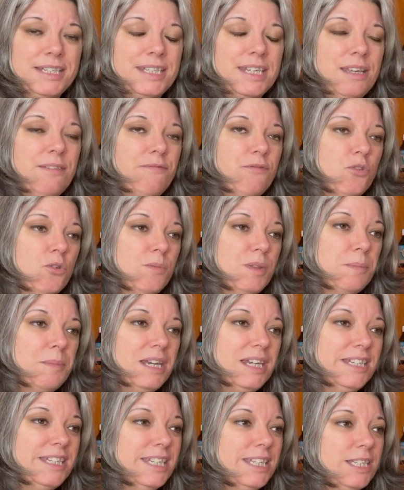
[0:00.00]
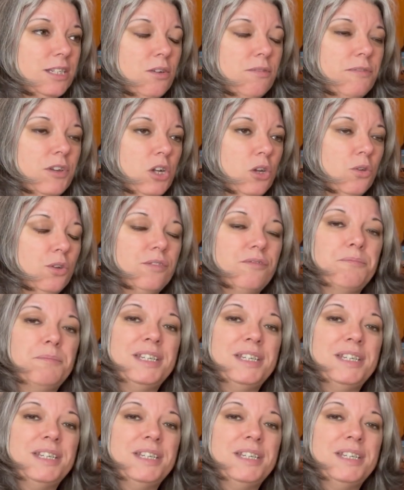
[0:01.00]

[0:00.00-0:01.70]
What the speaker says: They form the basis of a lot of